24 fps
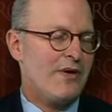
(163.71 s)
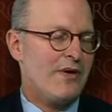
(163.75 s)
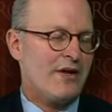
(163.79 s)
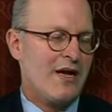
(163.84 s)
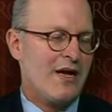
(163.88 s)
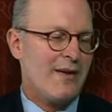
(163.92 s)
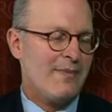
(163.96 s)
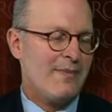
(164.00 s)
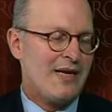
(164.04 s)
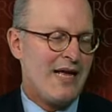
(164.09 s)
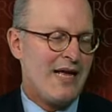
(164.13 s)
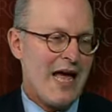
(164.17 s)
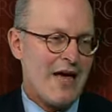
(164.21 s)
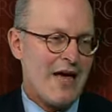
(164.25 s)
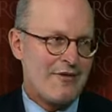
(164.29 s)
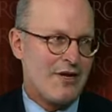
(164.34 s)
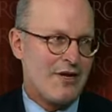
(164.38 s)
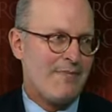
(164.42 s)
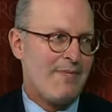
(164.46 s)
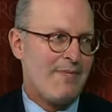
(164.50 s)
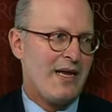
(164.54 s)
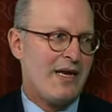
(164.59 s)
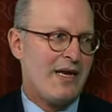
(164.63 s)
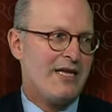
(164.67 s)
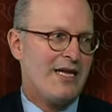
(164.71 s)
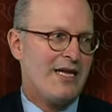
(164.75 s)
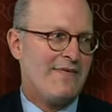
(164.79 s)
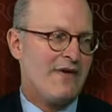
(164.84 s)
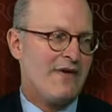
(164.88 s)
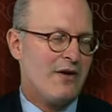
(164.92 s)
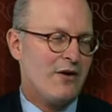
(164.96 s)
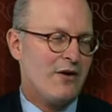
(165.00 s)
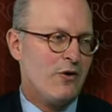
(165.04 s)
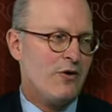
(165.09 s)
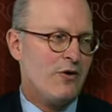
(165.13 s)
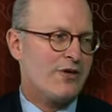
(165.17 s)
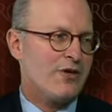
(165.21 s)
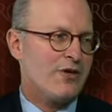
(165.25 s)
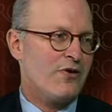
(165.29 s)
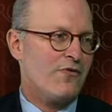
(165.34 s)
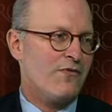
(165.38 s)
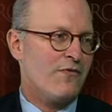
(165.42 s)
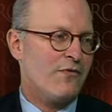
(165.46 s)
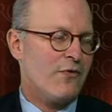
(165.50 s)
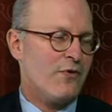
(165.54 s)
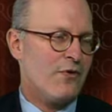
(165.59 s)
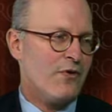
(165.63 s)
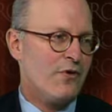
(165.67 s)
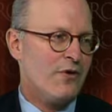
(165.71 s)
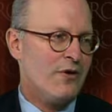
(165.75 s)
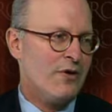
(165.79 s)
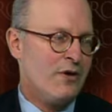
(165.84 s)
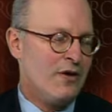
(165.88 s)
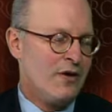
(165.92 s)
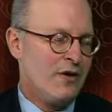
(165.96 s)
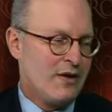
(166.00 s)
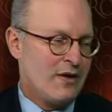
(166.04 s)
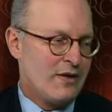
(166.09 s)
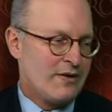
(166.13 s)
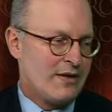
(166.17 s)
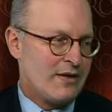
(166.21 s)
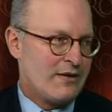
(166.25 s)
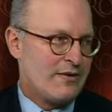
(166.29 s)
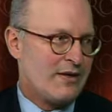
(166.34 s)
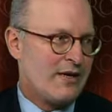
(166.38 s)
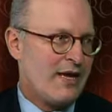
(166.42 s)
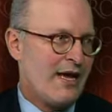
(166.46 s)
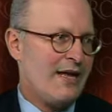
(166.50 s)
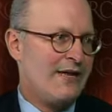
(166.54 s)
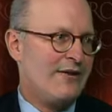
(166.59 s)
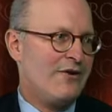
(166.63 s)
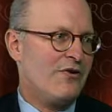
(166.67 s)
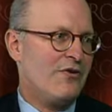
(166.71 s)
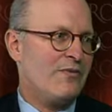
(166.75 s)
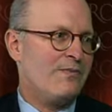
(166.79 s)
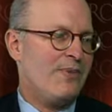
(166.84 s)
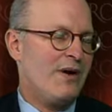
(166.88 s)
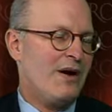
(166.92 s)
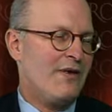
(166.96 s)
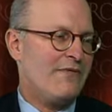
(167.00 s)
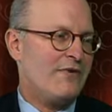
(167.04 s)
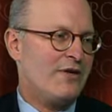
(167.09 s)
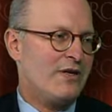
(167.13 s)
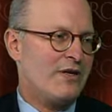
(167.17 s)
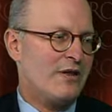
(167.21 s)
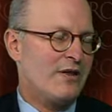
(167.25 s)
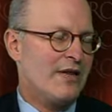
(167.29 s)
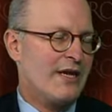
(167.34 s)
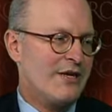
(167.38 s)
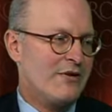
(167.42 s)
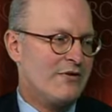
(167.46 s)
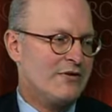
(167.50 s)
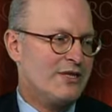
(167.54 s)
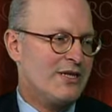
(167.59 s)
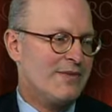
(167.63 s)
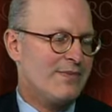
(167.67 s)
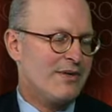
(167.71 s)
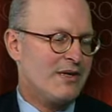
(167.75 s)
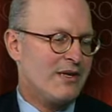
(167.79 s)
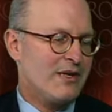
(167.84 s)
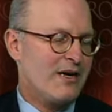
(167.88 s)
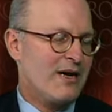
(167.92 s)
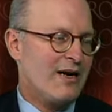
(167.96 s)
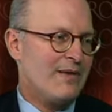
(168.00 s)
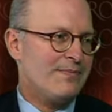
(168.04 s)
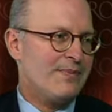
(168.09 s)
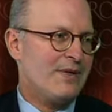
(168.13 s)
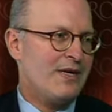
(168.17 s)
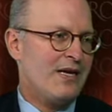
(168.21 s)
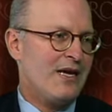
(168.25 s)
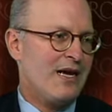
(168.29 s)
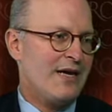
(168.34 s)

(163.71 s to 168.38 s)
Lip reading: The company has not paid a dividend also for the tenure of Buffett's leadership of the company.